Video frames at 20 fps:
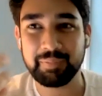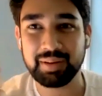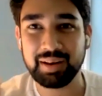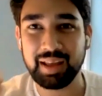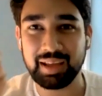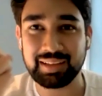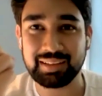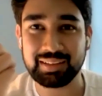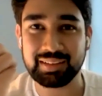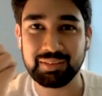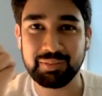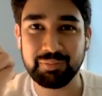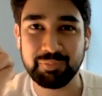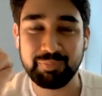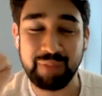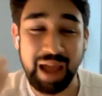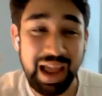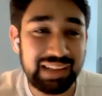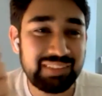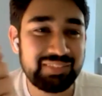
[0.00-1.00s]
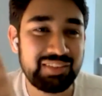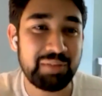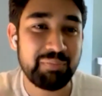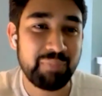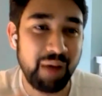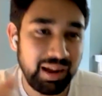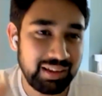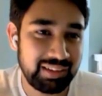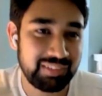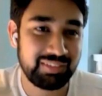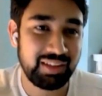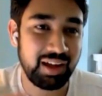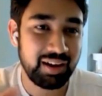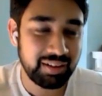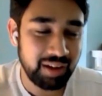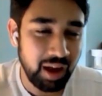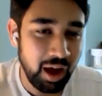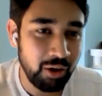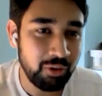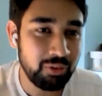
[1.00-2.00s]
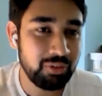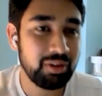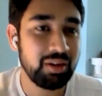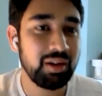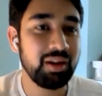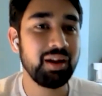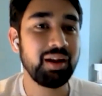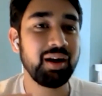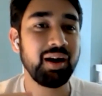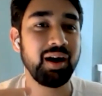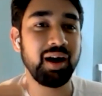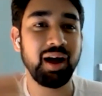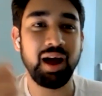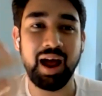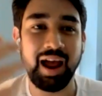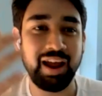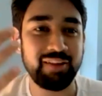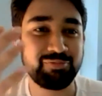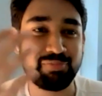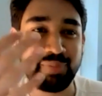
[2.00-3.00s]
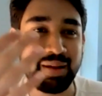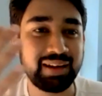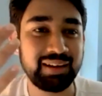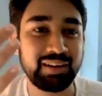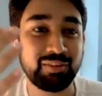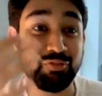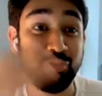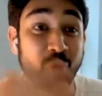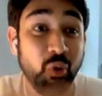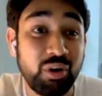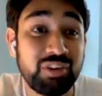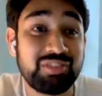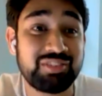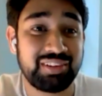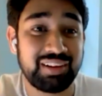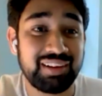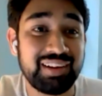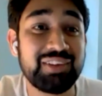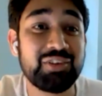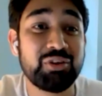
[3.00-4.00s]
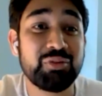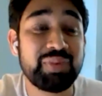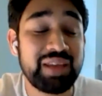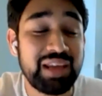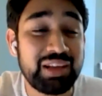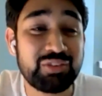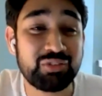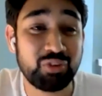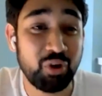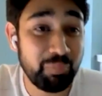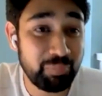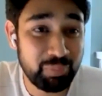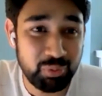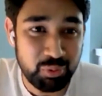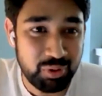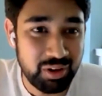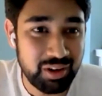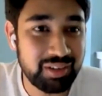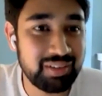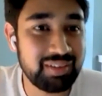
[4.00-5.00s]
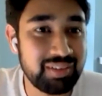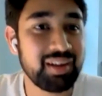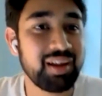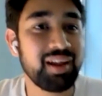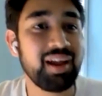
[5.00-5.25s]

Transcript: Like banks in Pakistan now have been forced into being so prudent.